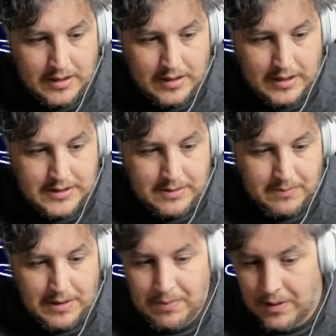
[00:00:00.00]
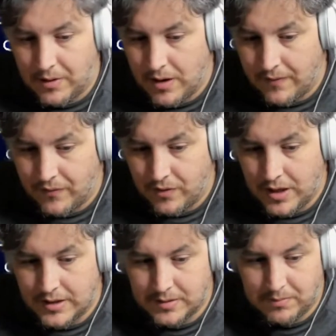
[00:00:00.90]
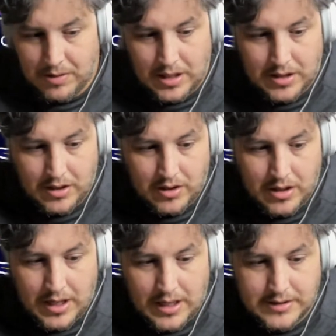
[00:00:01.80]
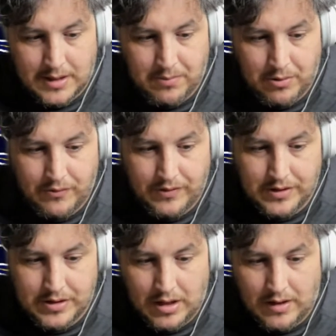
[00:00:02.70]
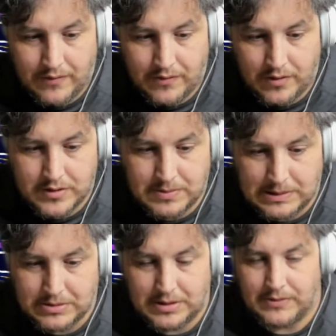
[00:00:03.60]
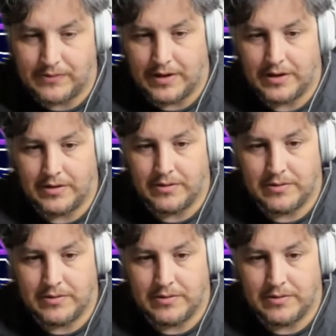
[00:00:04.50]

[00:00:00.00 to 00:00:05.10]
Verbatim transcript: Needs to make better effort as a blocker. Has not proven to offer special teams value.